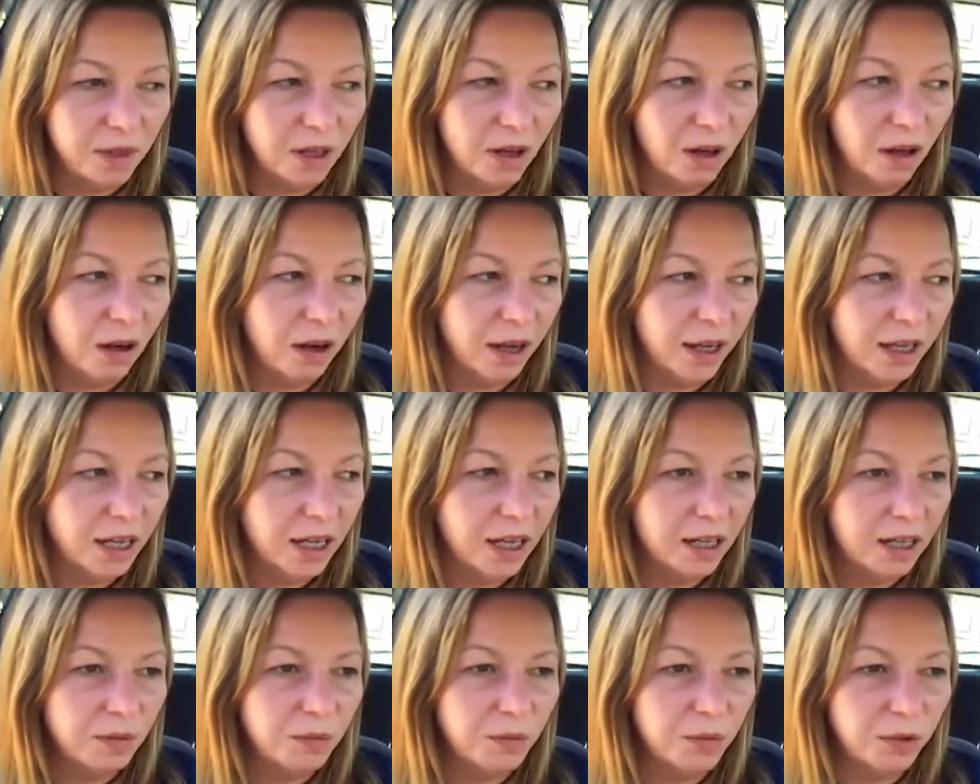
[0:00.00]
I
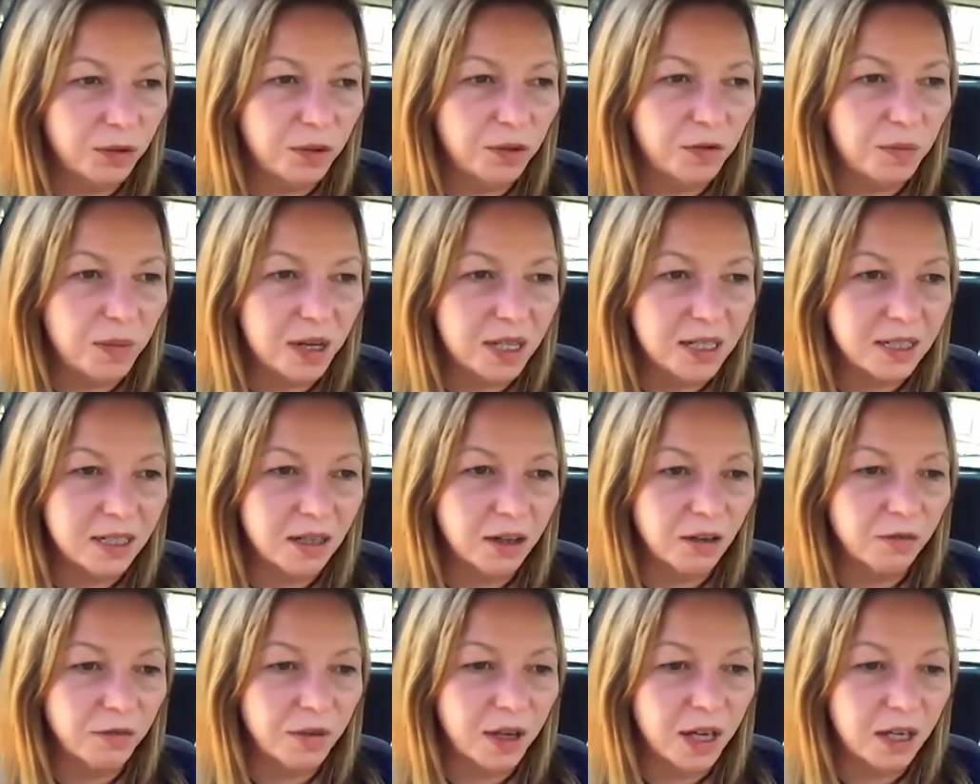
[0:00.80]
can improve
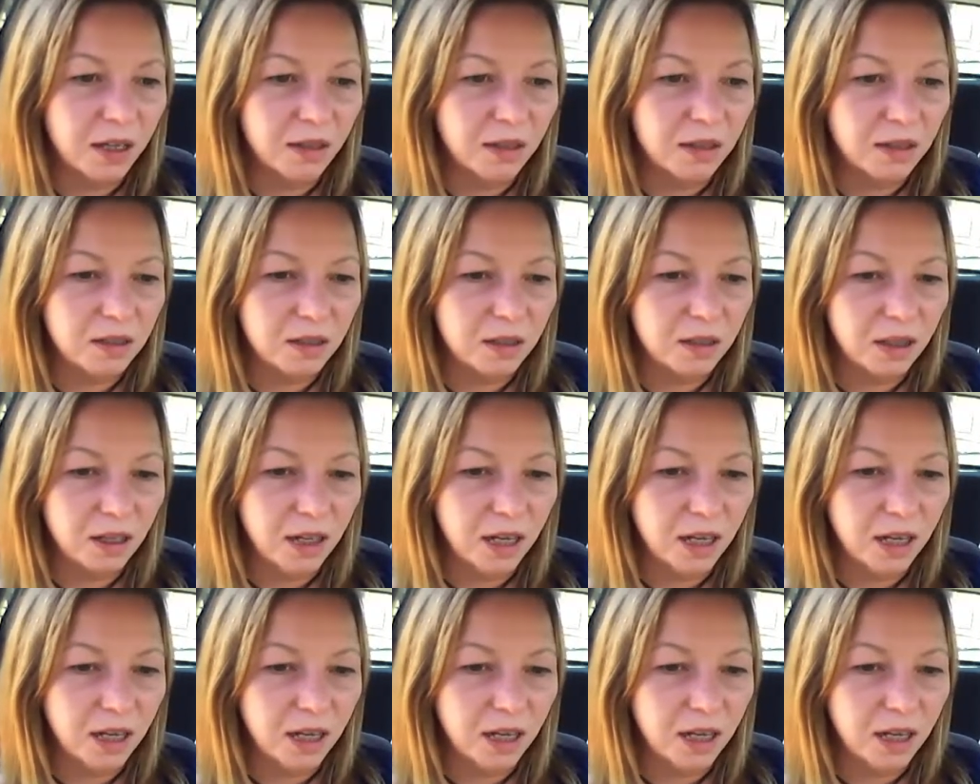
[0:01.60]
myself and,